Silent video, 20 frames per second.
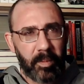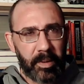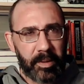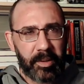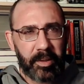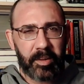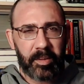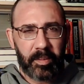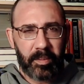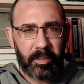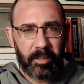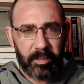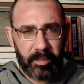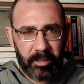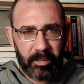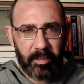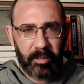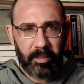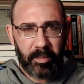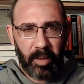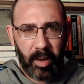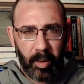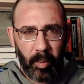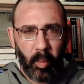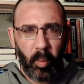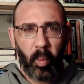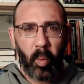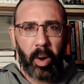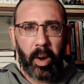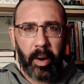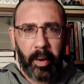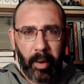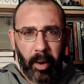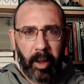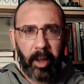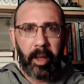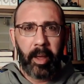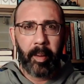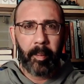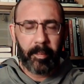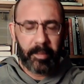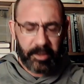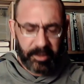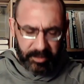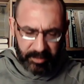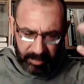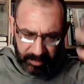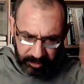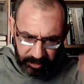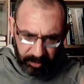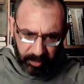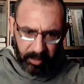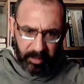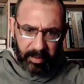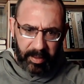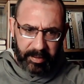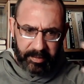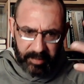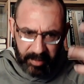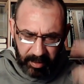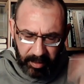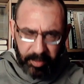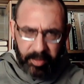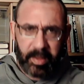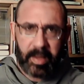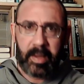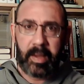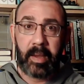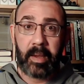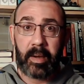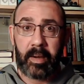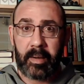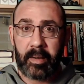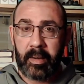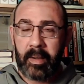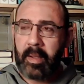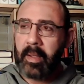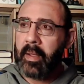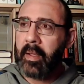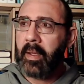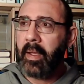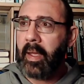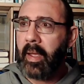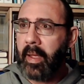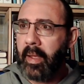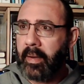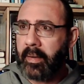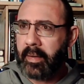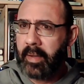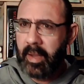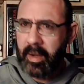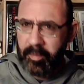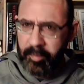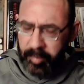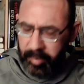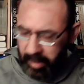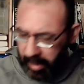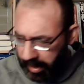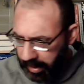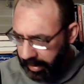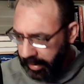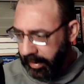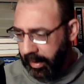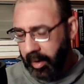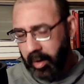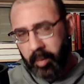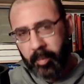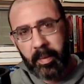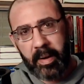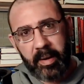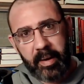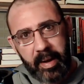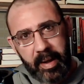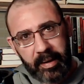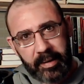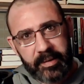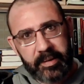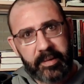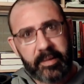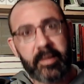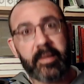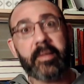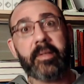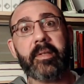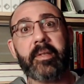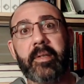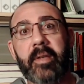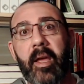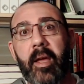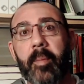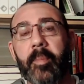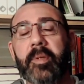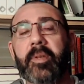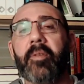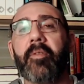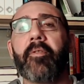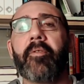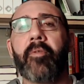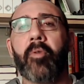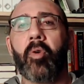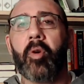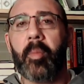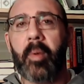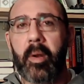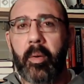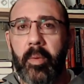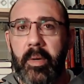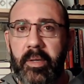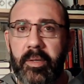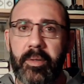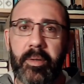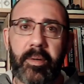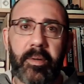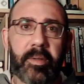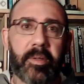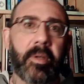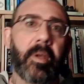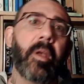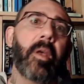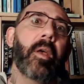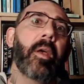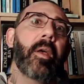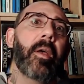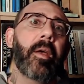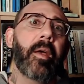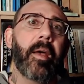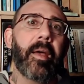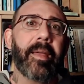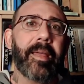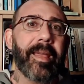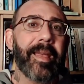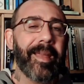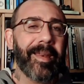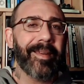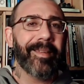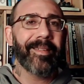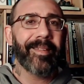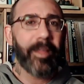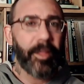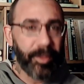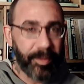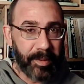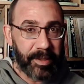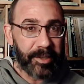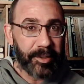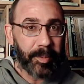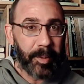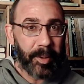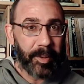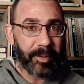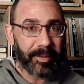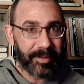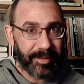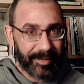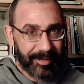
is right where I am just internalizing the thinking and kind of plotting out my next steps for my research. Again, 3 spokes.